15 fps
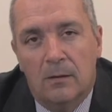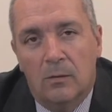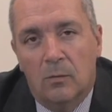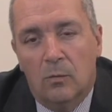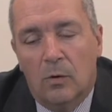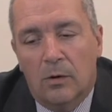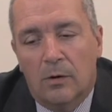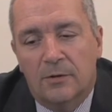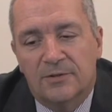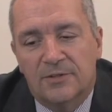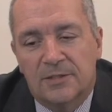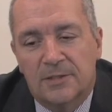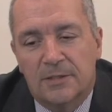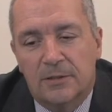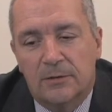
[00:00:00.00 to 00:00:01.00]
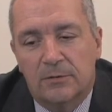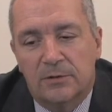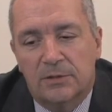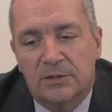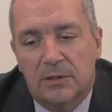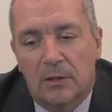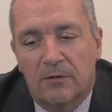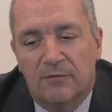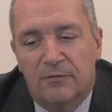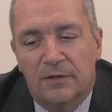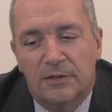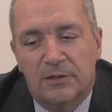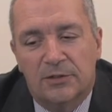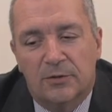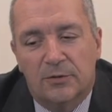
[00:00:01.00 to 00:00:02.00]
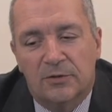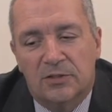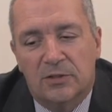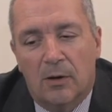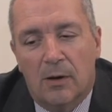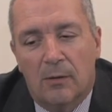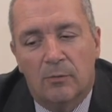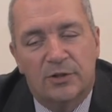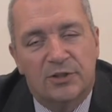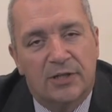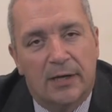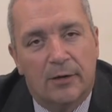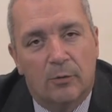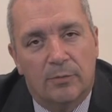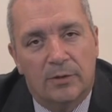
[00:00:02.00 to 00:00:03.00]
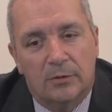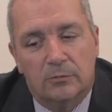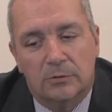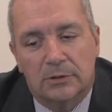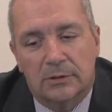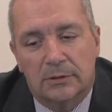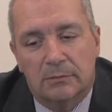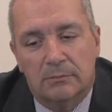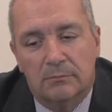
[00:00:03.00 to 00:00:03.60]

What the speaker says: What constitutes features on site which cannot be altered?